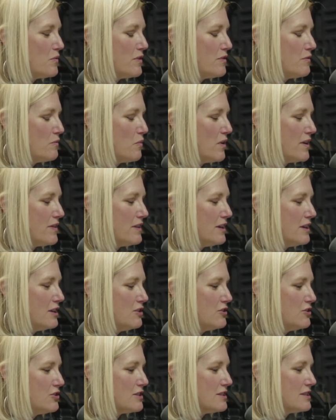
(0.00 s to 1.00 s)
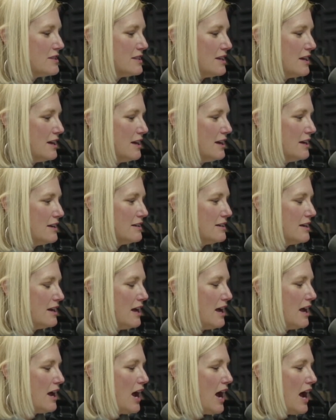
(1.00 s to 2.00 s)
One thing you just said,
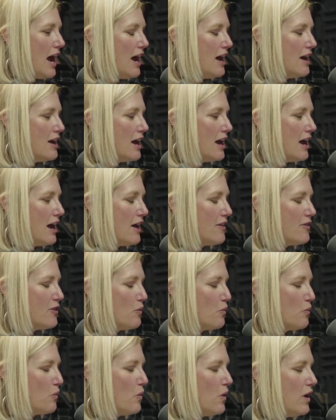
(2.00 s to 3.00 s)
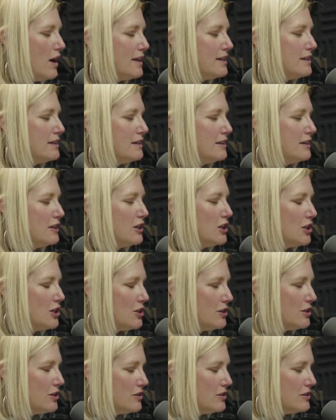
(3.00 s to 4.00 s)
the one
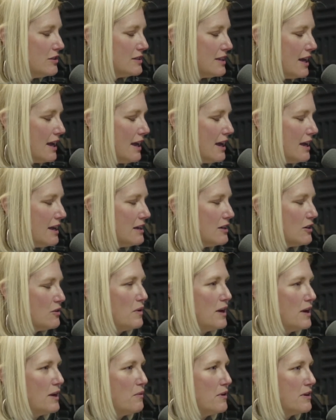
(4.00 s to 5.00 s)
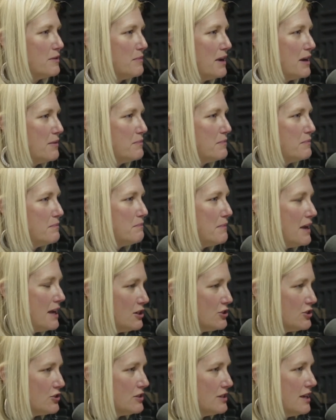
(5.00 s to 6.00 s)
takeaway, one of my
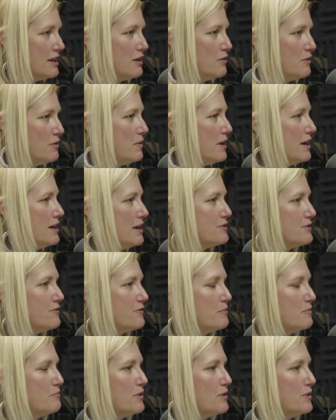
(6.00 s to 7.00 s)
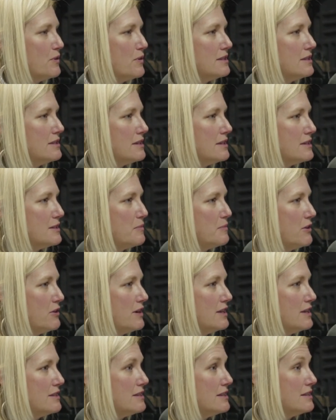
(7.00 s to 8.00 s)
major takeaways from Brennan's
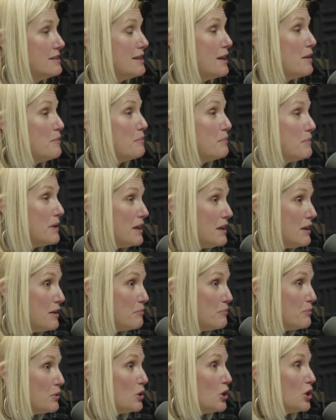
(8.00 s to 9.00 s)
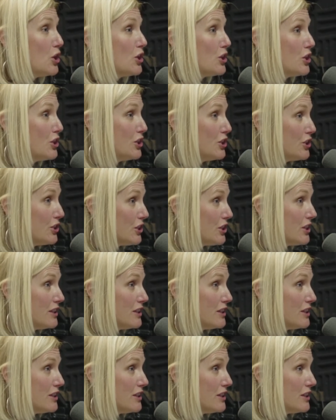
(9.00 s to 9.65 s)
experience is that people are good.